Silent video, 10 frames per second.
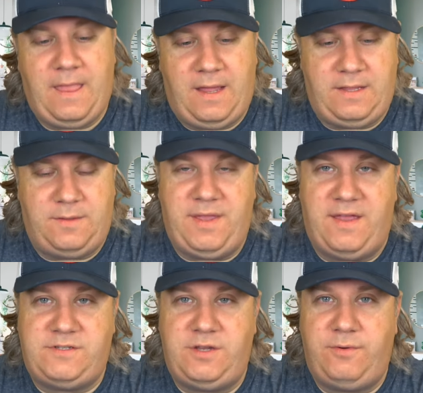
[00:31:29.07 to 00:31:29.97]
uh, the B
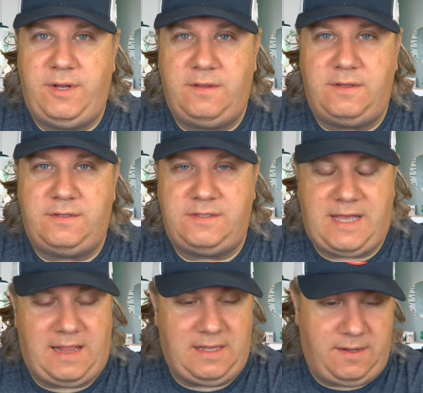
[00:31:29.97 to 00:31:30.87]
F C reel, the, the
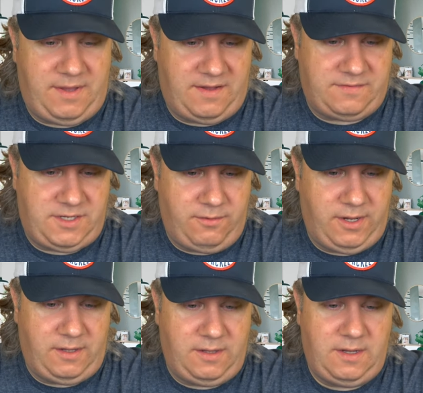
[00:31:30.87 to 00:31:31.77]
Talica B F C
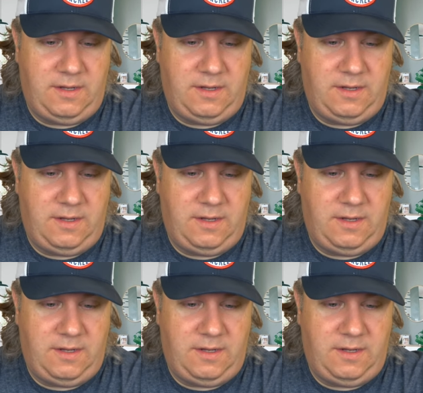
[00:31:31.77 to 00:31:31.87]
reel,